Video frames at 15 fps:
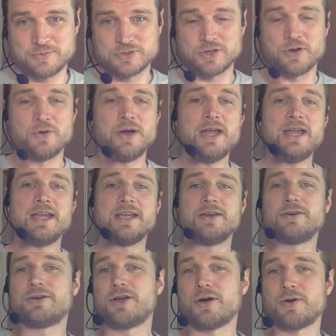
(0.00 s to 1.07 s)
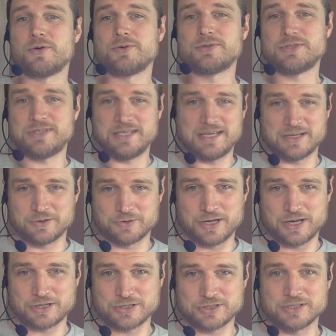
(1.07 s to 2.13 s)
So here goes the
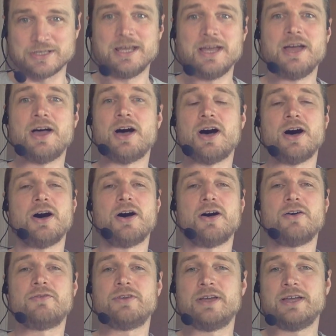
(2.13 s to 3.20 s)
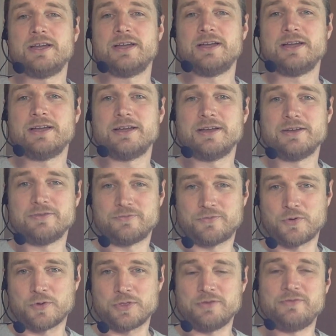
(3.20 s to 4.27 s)
introduction
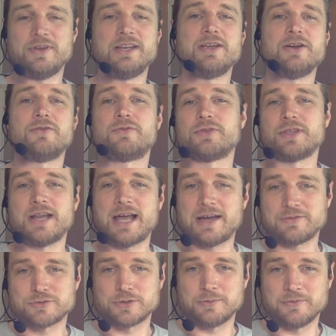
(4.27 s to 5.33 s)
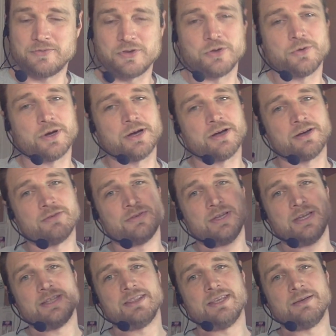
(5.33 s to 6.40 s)
for the video for the live stream review of
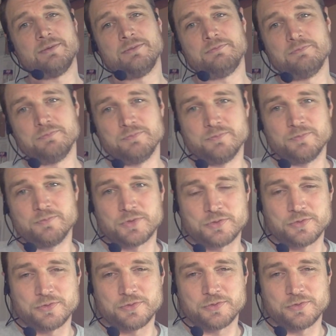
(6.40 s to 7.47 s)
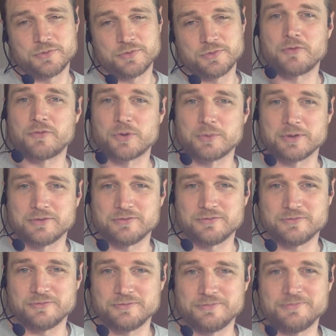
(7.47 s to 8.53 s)
the
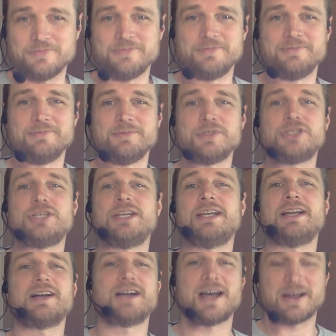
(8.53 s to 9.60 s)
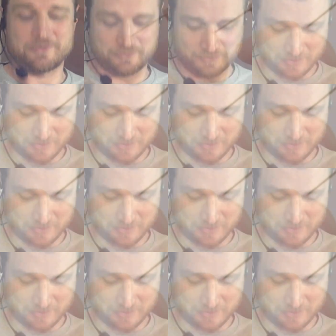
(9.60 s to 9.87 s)
thermoforming machine I got off